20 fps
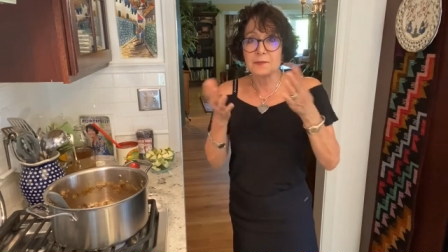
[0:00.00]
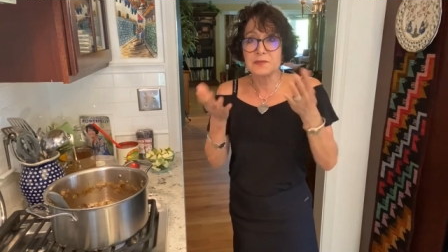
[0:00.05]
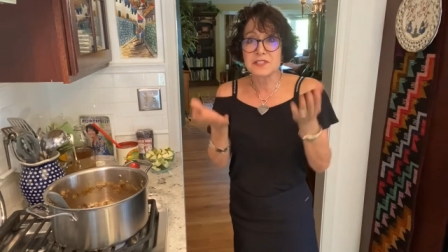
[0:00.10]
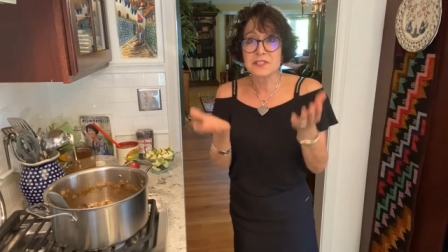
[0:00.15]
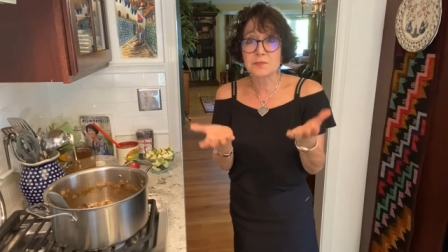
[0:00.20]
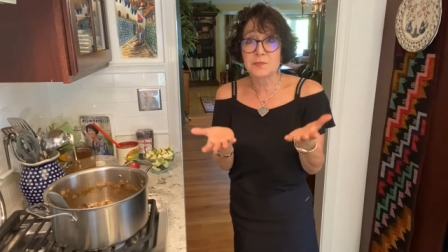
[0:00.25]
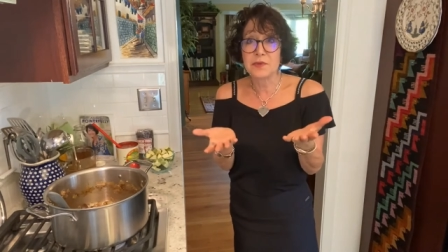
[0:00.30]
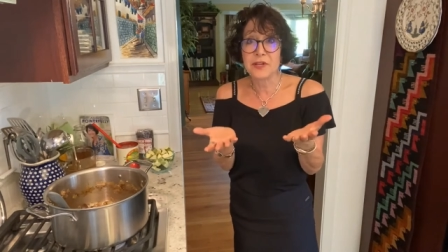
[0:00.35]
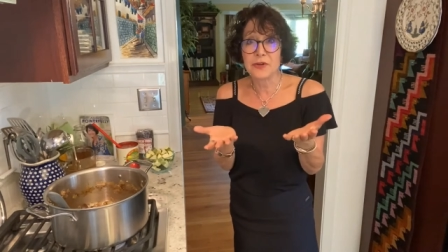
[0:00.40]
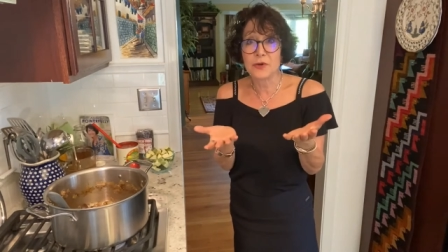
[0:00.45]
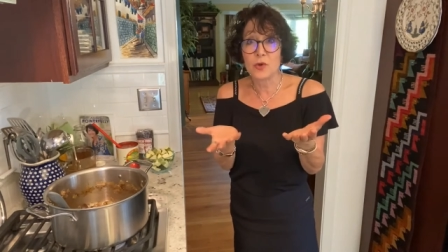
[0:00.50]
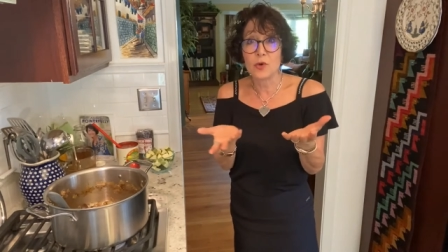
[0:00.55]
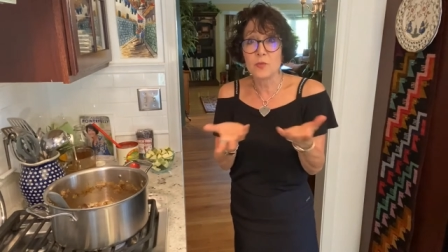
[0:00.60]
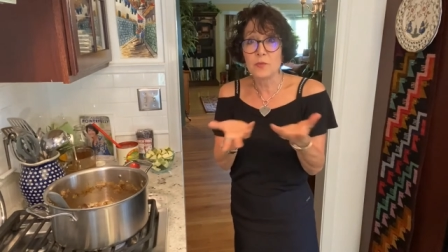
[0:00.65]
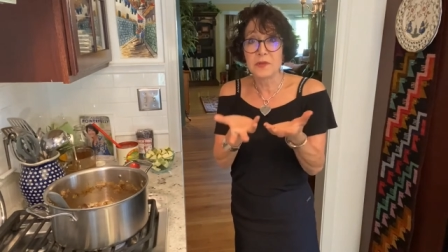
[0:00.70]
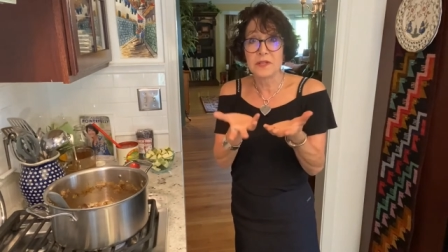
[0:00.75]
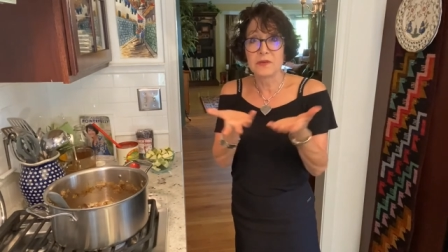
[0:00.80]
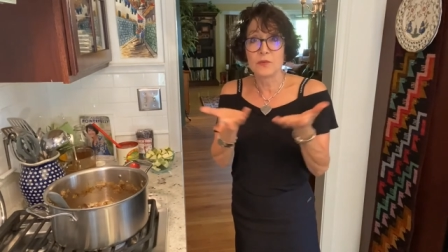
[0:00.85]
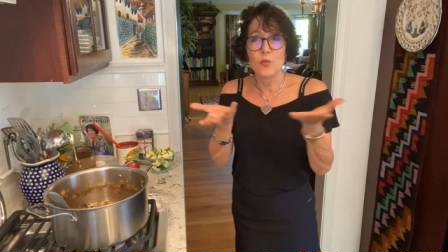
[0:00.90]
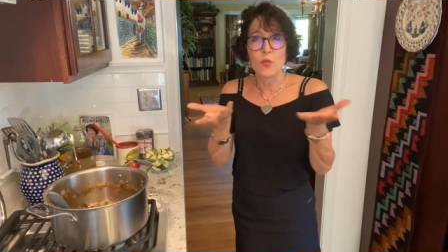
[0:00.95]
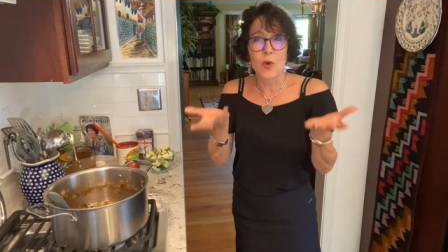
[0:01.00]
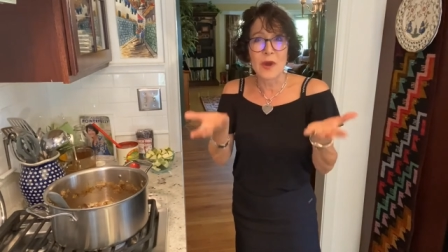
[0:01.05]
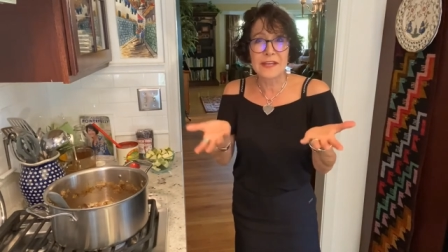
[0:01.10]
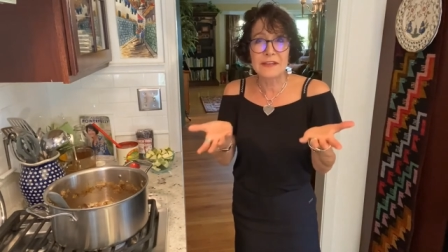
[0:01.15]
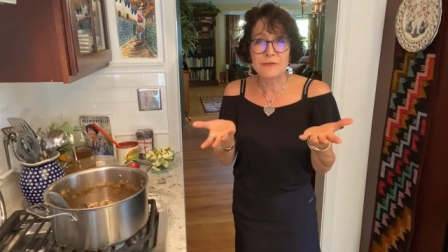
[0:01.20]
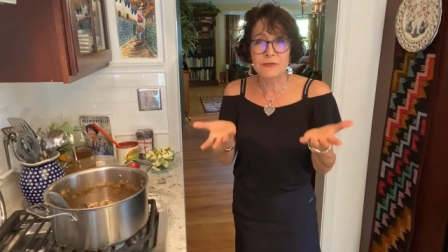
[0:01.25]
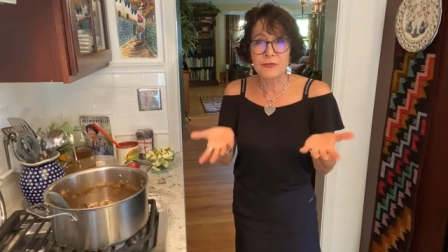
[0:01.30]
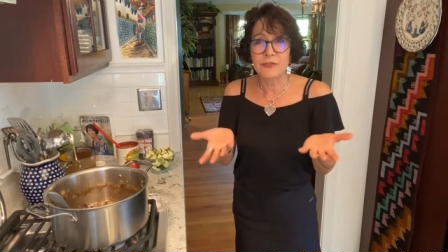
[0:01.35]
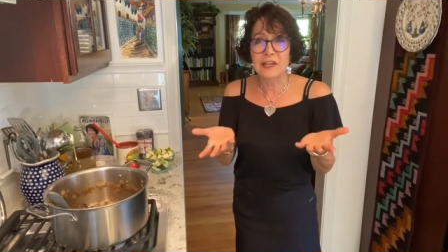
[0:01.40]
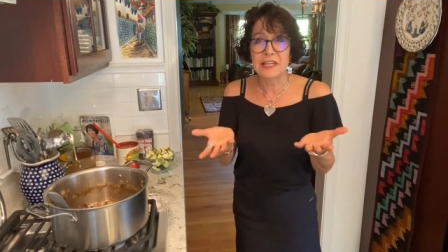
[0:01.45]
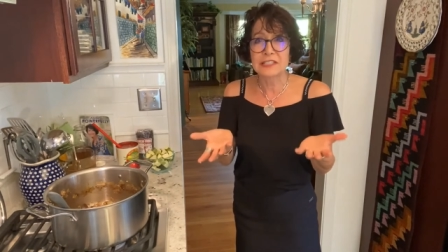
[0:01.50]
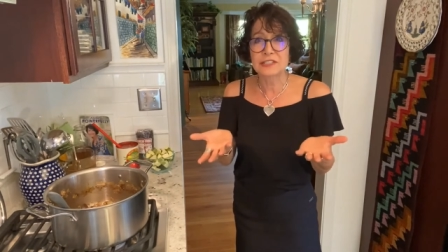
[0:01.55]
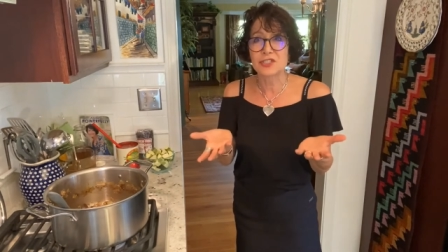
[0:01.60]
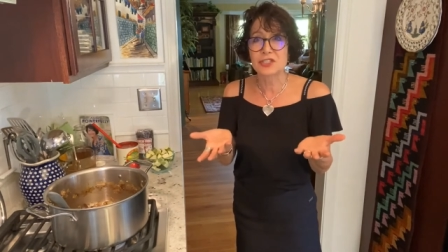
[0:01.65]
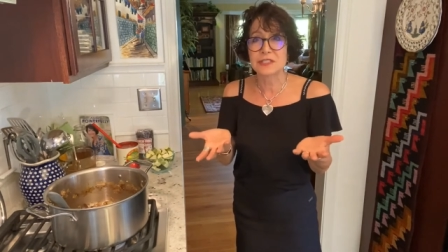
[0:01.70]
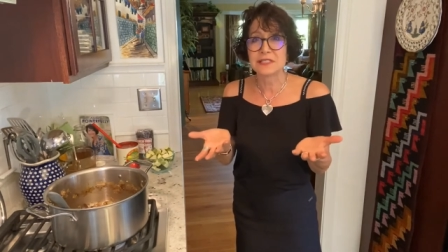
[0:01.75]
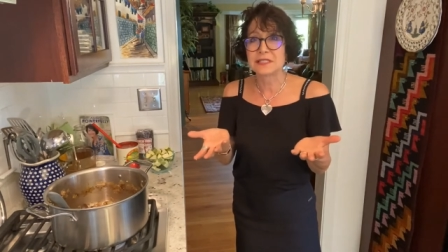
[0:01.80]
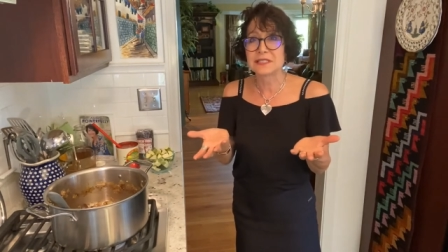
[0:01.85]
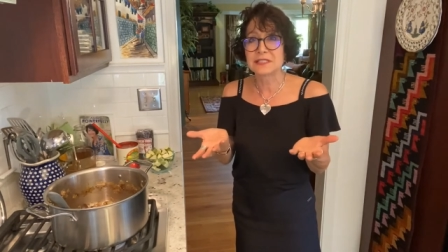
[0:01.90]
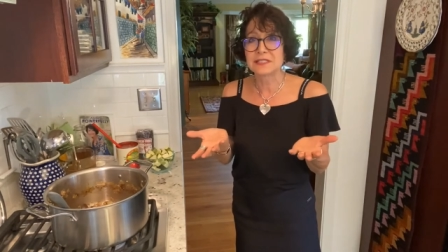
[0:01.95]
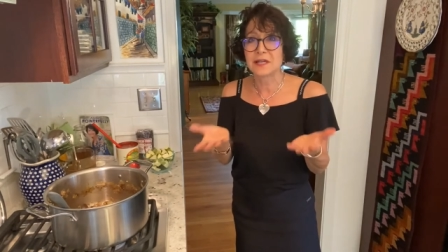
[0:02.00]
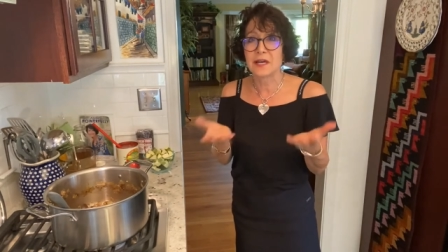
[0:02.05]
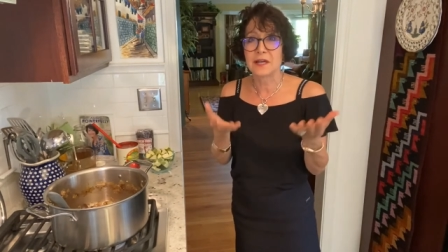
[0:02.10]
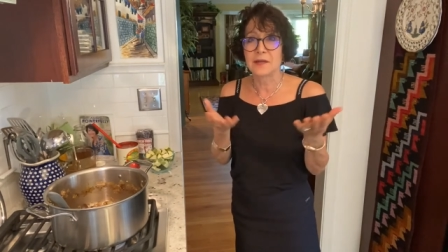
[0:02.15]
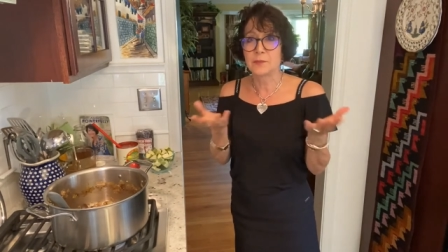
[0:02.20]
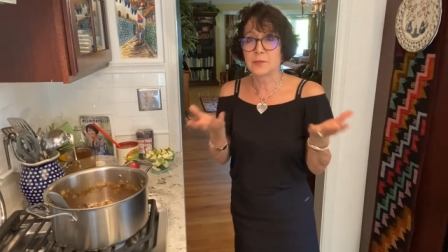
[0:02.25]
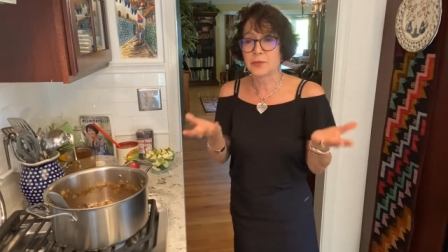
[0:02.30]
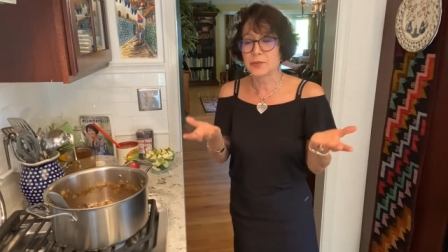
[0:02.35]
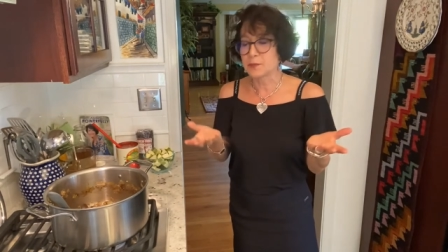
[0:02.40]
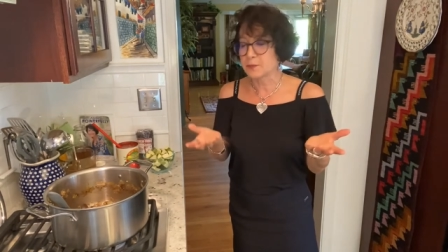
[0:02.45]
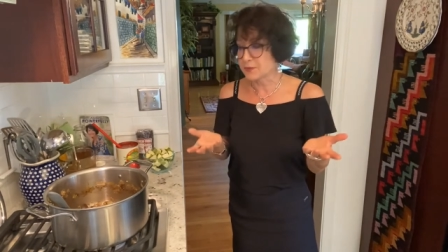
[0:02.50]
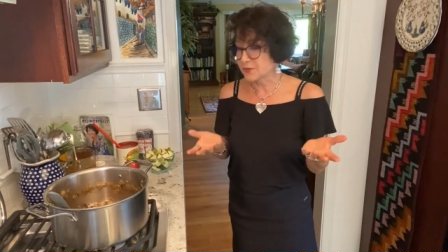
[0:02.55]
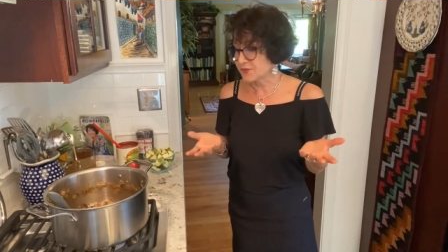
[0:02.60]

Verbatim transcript: split open, white flesh inside, purple